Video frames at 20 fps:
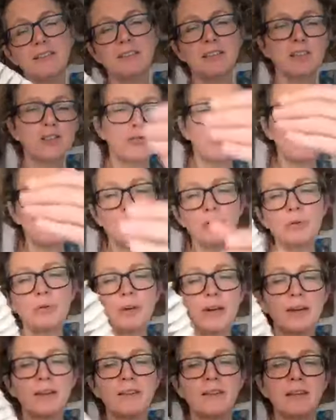through
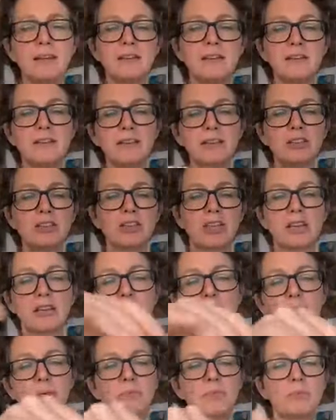and then stitching
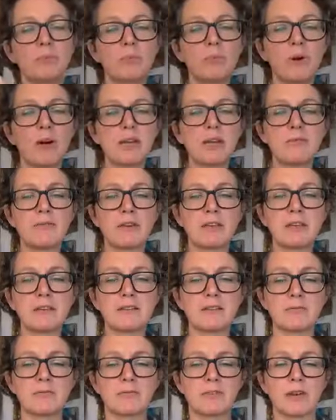and waving in
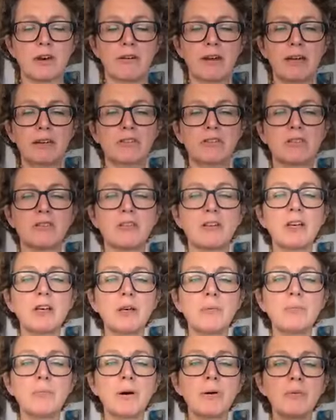different directions,
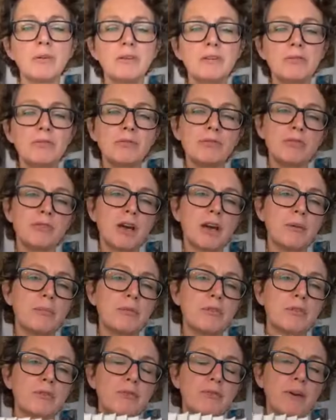but with different
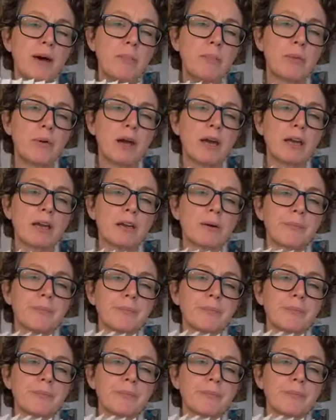types of fabric,